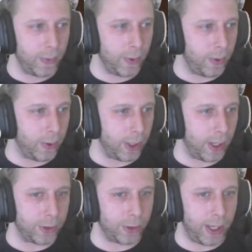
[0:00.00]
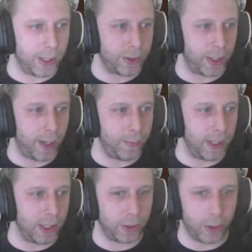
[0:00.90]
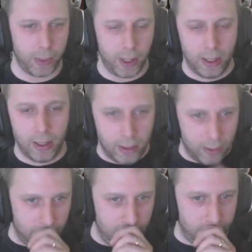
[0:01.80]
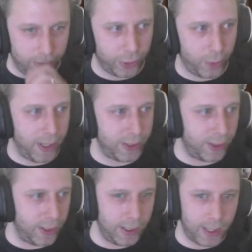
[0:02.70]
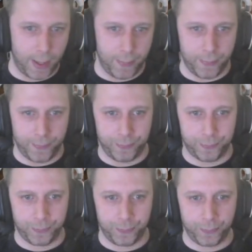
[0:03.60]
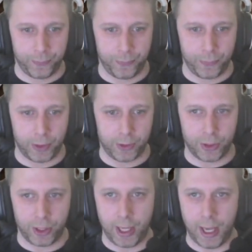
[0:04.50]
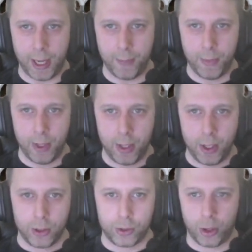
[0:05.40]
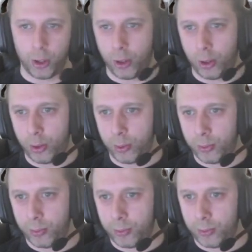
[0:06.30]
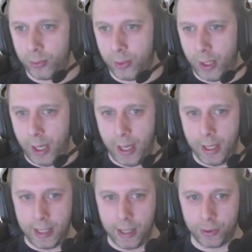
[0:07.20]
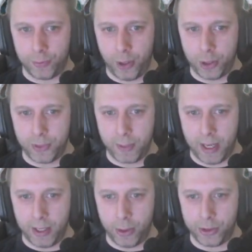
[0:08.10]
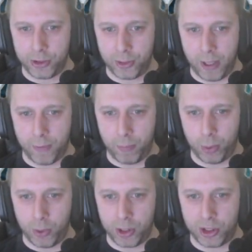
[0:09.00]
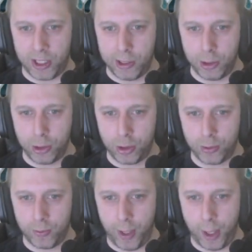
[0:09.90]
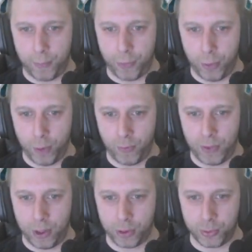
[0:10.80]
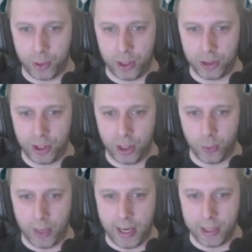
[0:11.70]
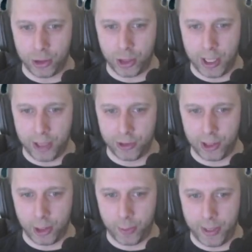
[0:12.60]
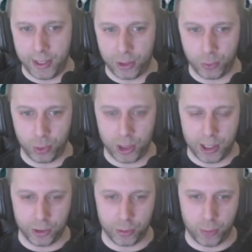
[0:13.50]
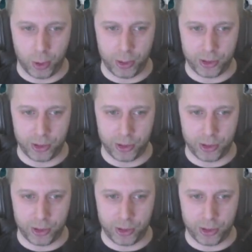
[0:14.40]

Okay, so that's GitHub. So back to the game. So yeah, so first thing you might notice is a bit of a bluish tinge. From the other videos as well, you can see the UI has changed a little bit. This will change some more.